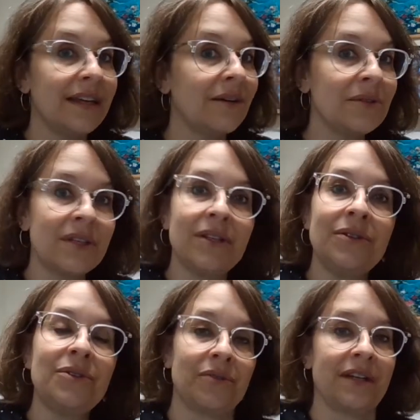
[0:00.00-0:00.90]
It was a
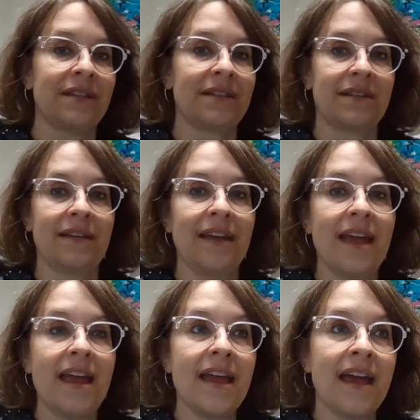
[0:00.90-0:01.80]
huge risk.
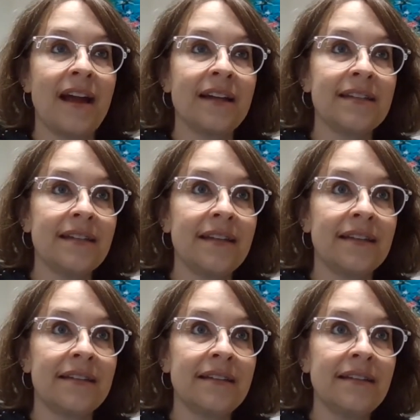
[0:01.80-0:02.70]
And honestly, it
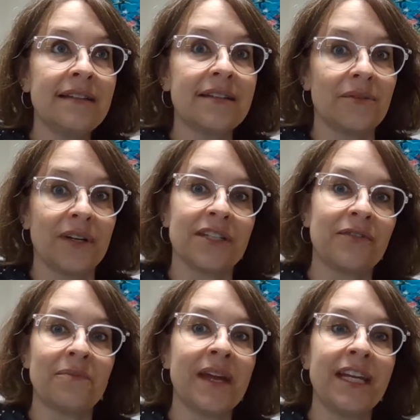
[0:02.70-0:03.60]
still is a risk
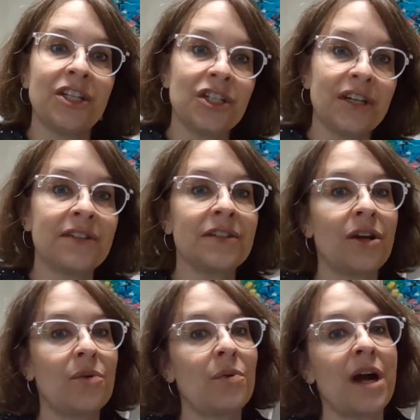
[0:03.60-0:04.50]
for many just to
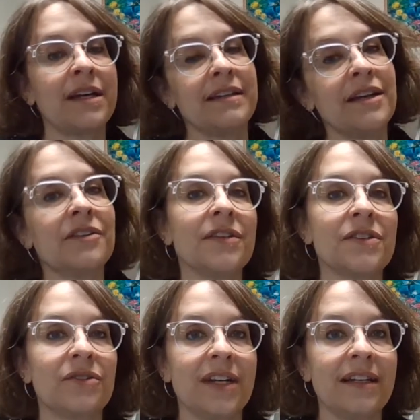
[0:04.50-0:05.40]
go walking down the
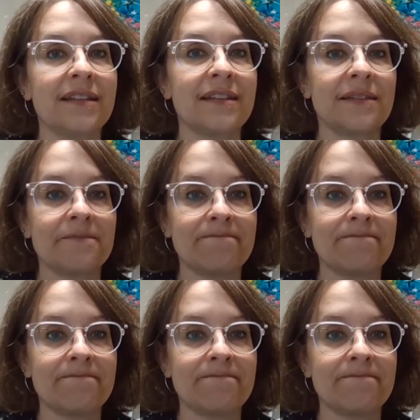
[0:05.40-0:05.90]
street.